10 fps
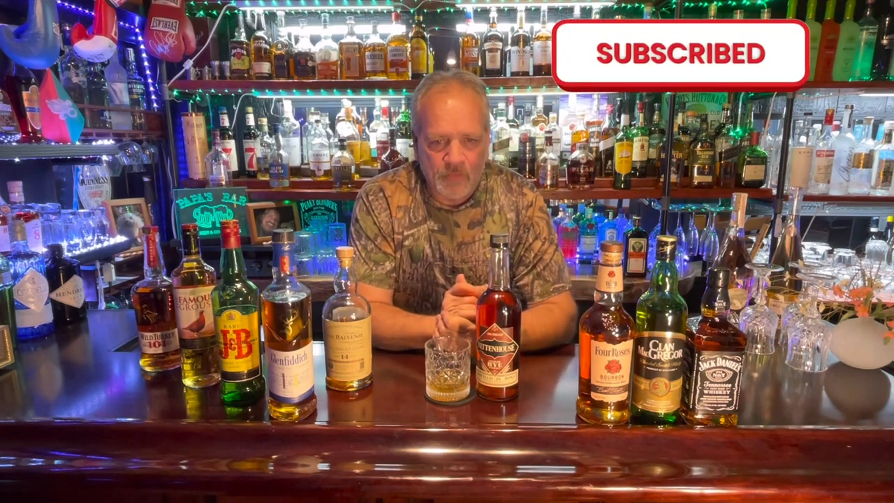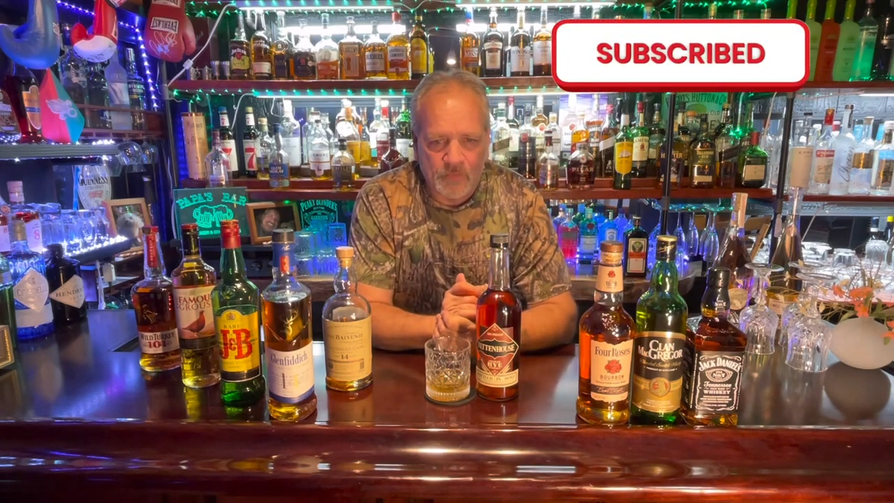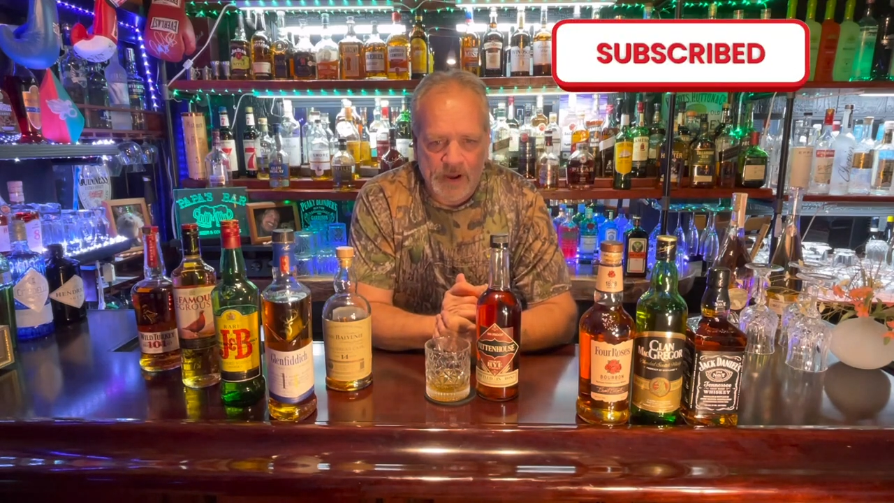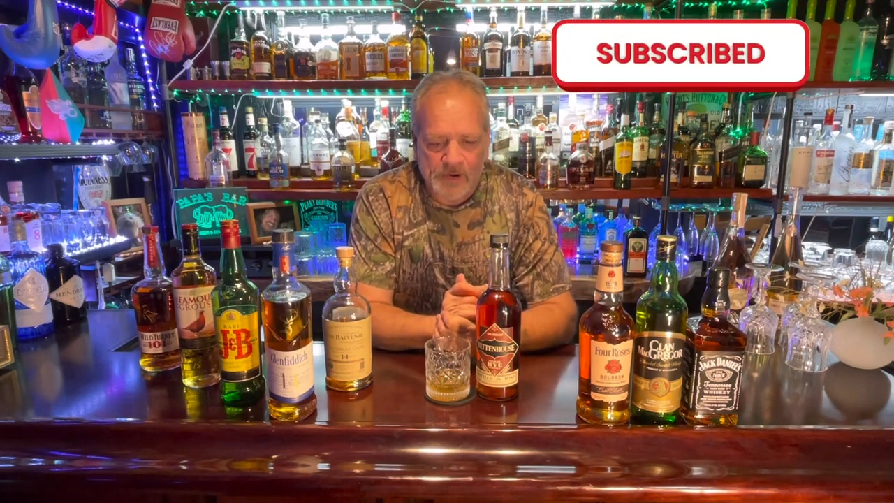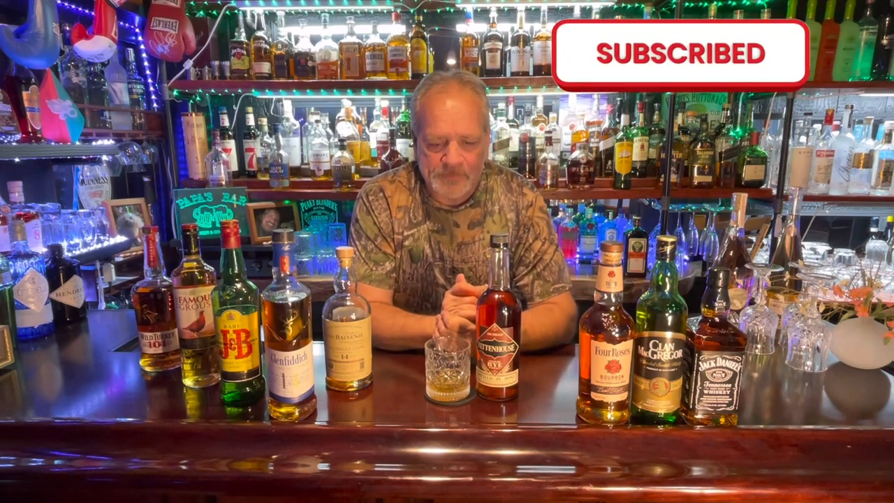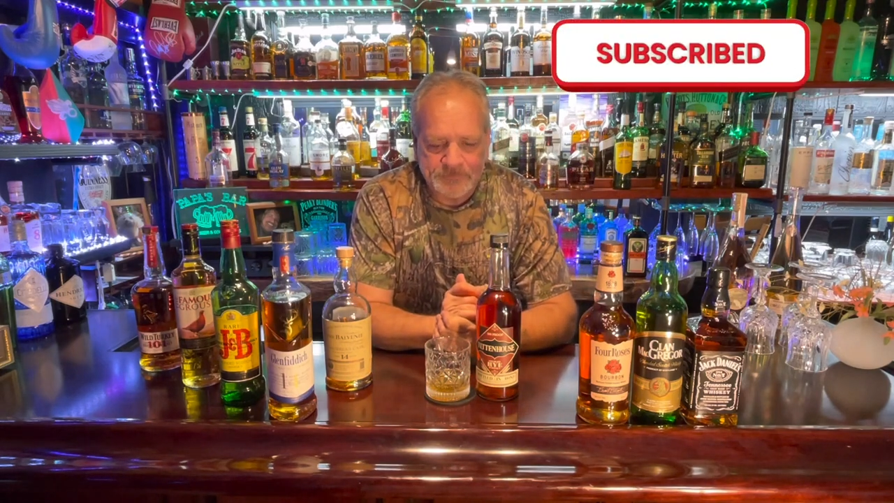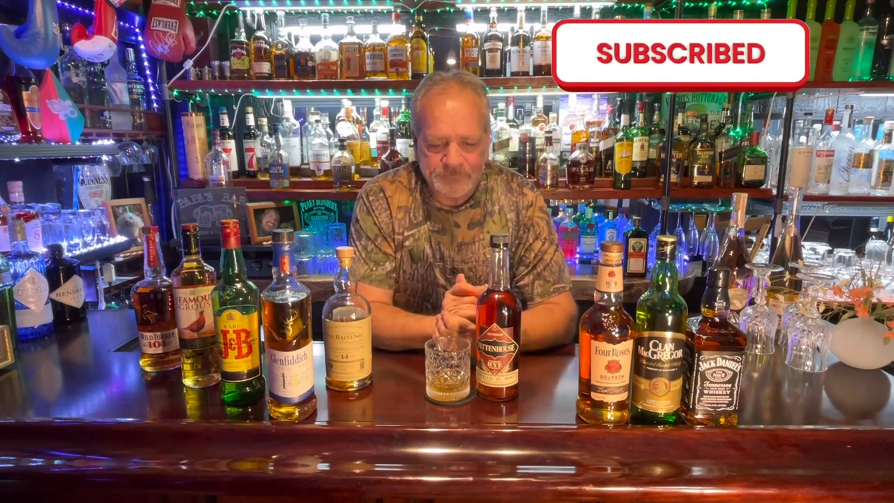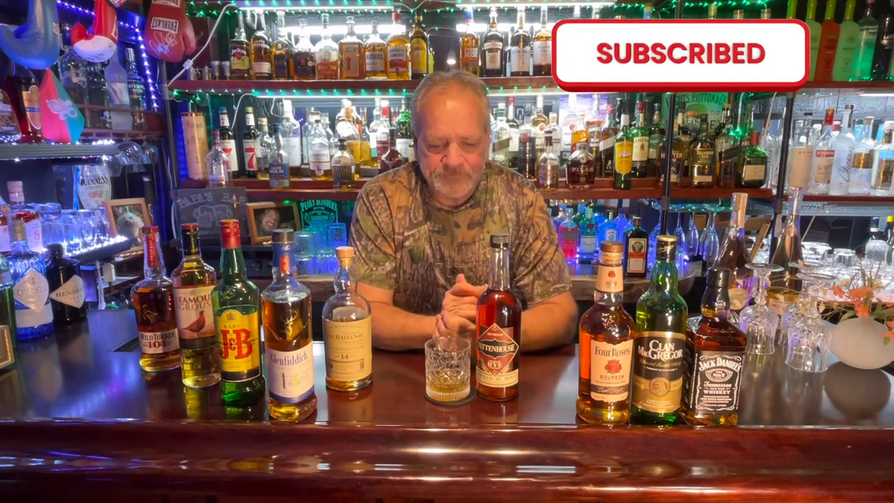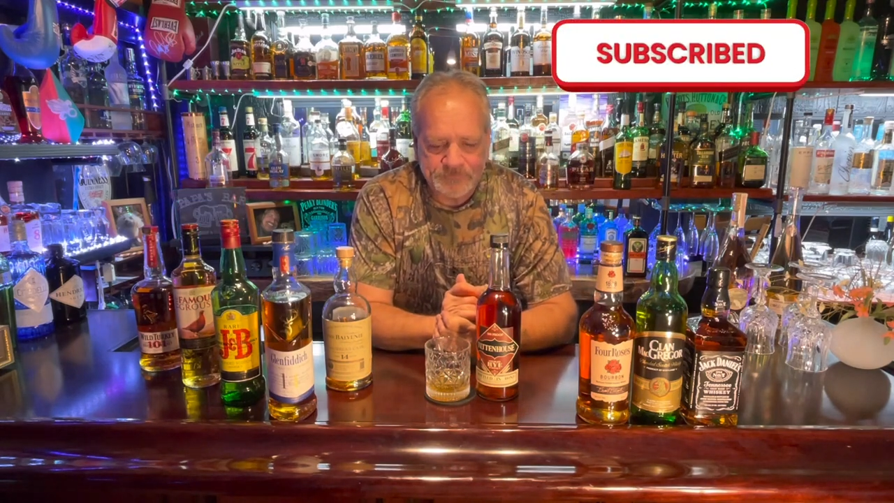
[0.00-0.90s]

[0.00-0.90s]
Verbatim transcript: Wow.